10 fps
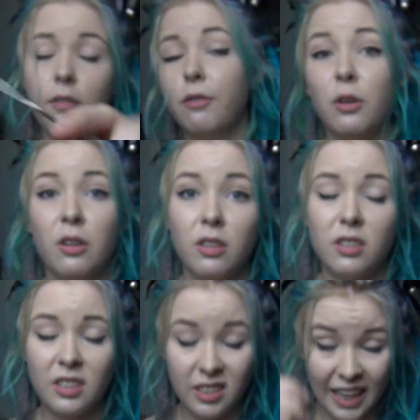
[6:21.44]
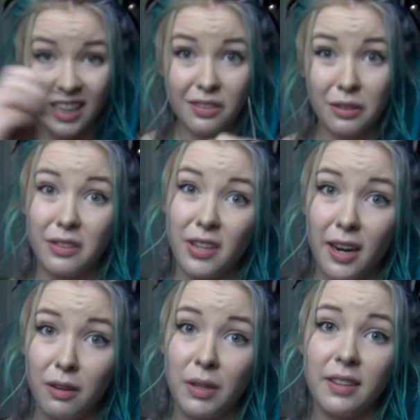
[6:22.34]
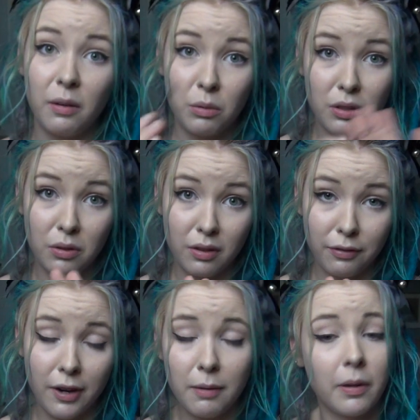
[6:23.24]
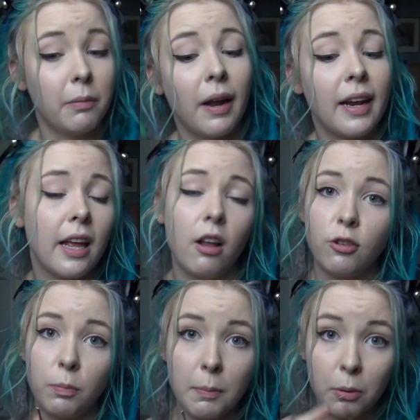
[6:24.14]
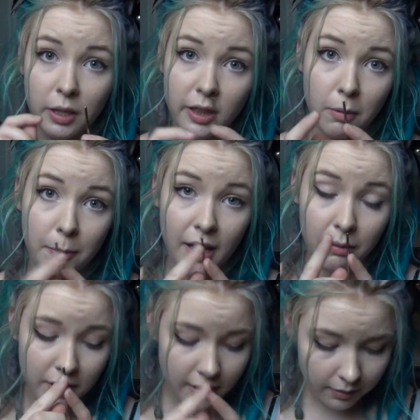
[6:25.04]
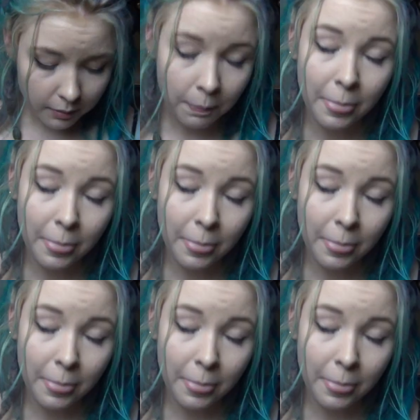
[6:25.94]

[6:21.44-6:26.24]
For, to get into the tighter ones, I will use the front, but mainly I'll just be pulling them apart with this.